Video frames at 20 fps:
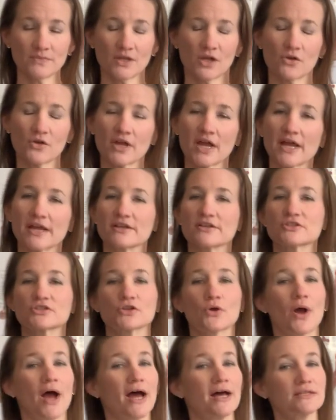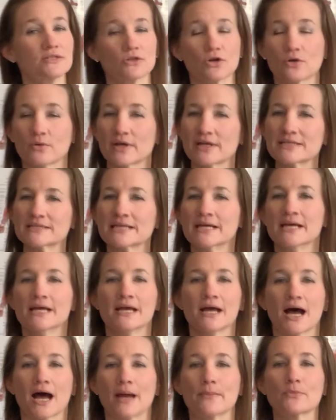Okay, so as always,
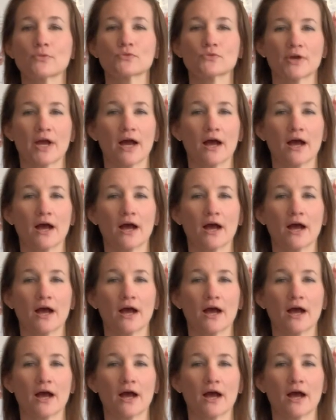I'm